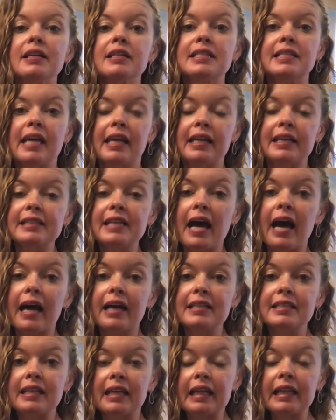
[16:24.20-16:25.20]

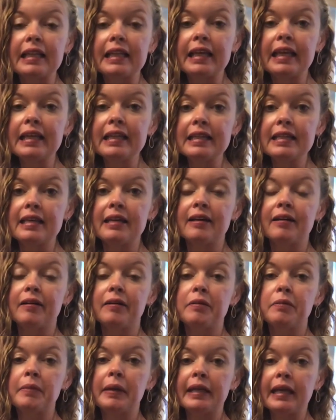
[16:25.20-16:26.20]
sanitized and cleaned
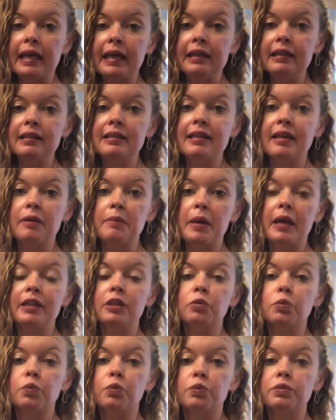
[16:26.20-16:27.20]
them and heated them
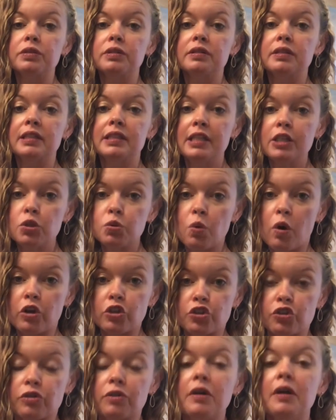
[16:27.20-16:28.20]
in the
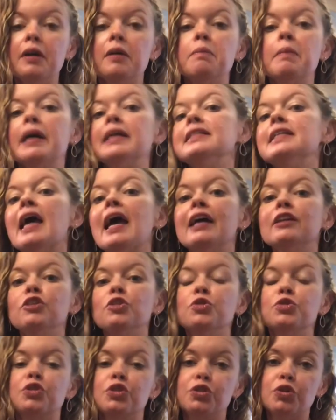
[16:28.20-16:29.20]
dishwasher. My dad
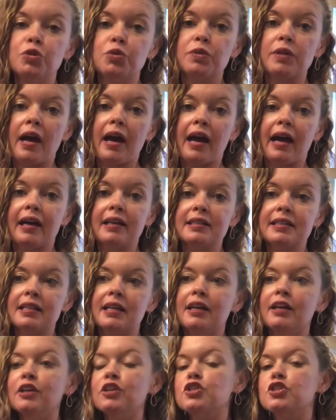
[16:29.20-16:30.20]
used to do that,
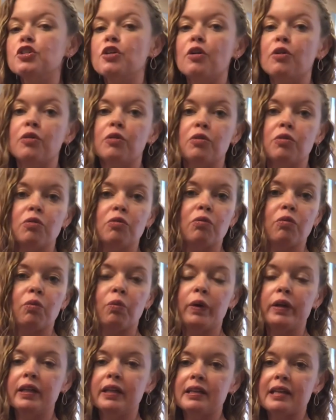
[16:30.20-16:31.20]
so
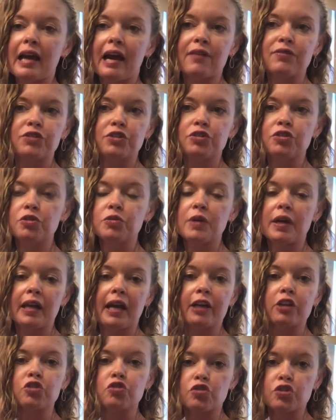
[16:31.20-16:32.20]
we didn't have to do that
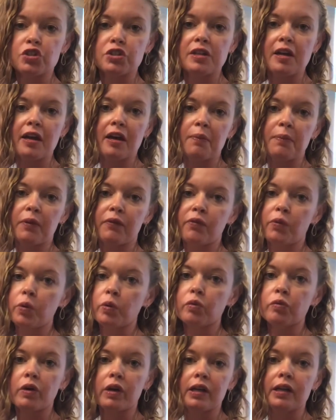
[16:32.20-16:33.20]
extra step. If we
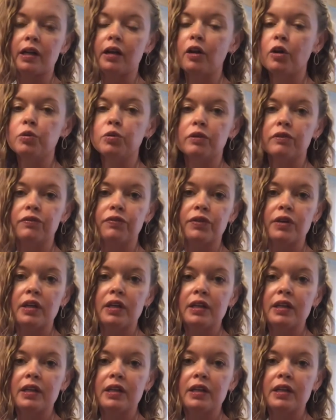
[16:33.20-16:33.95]
were running a load of